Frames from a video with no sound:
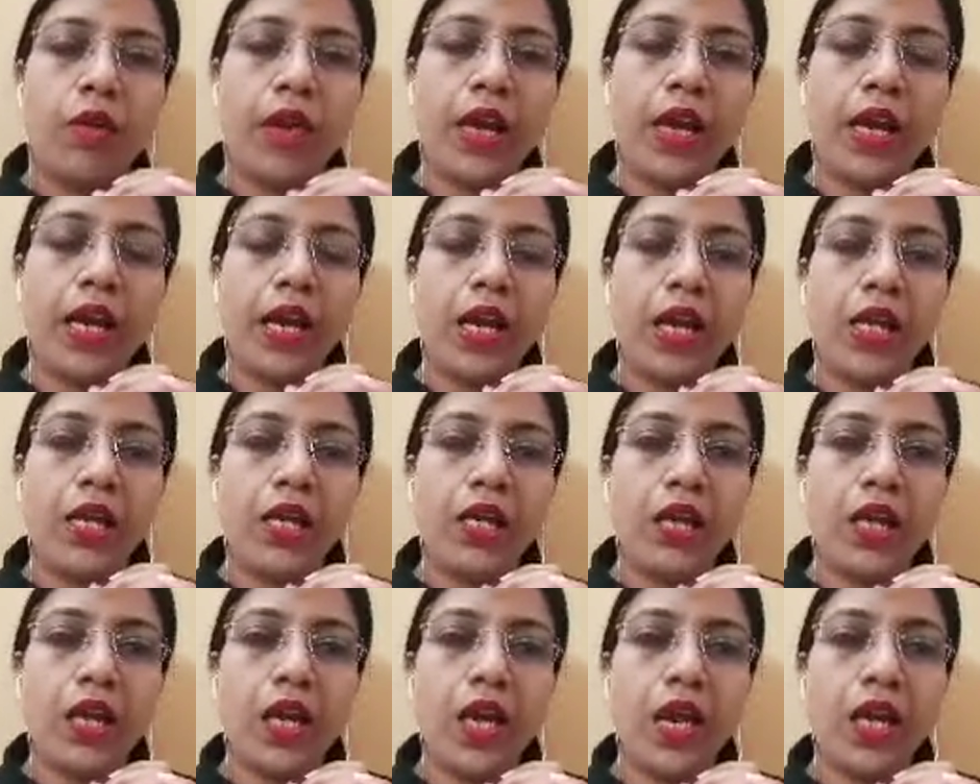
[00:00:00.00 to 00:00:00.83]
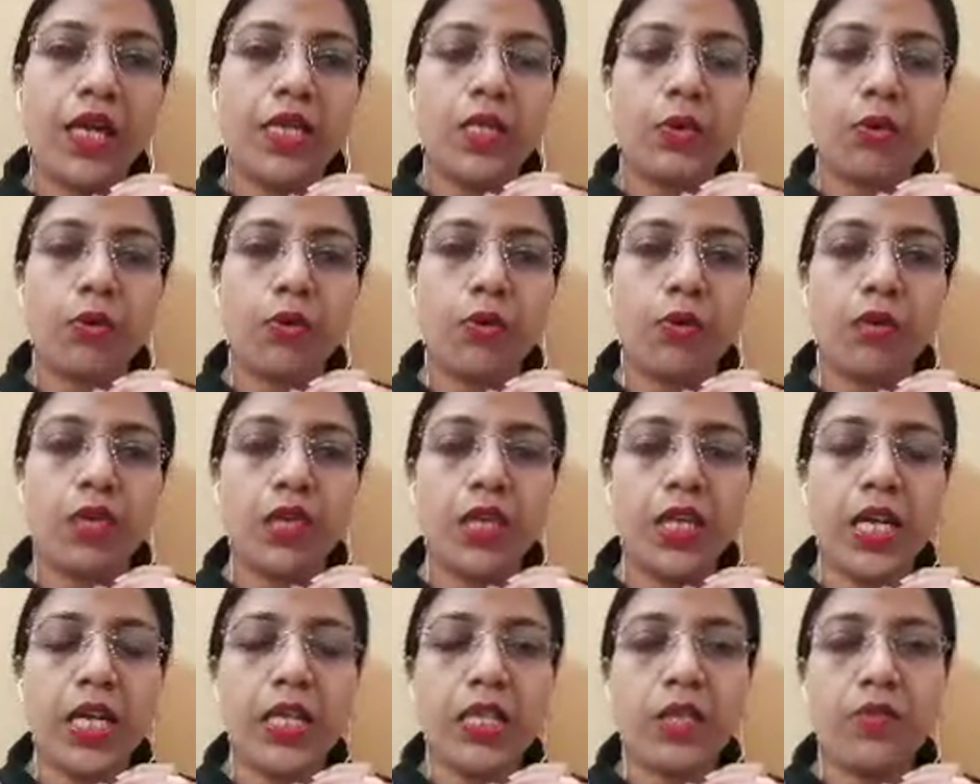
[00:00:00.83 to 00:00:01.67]
a case proceeds
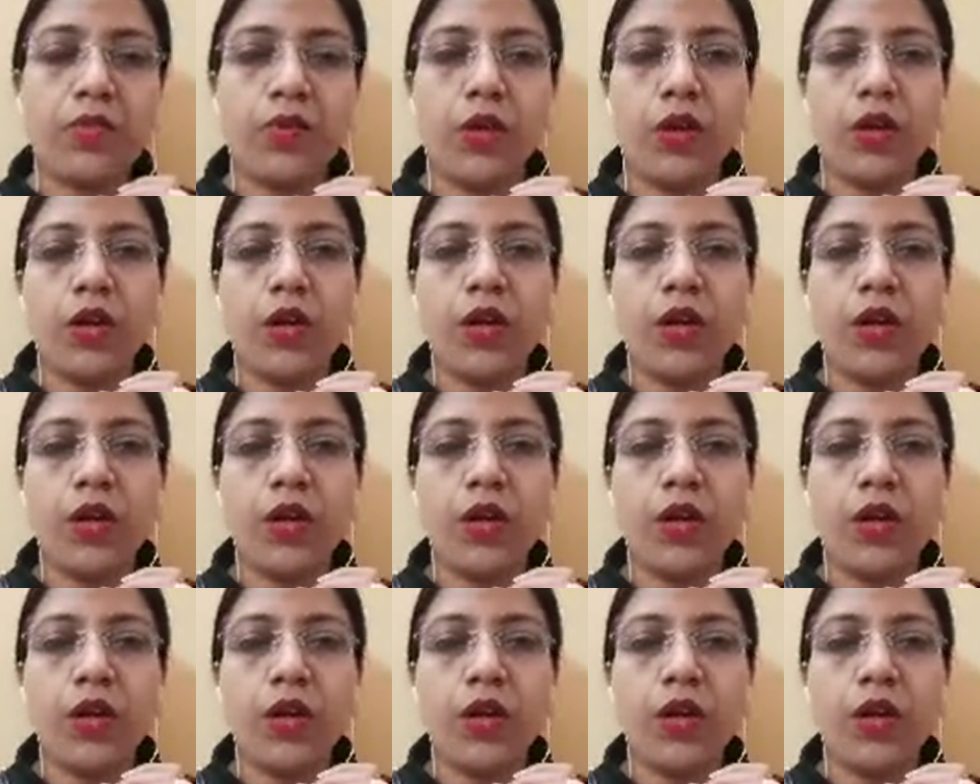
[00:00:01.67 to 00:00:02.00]
for a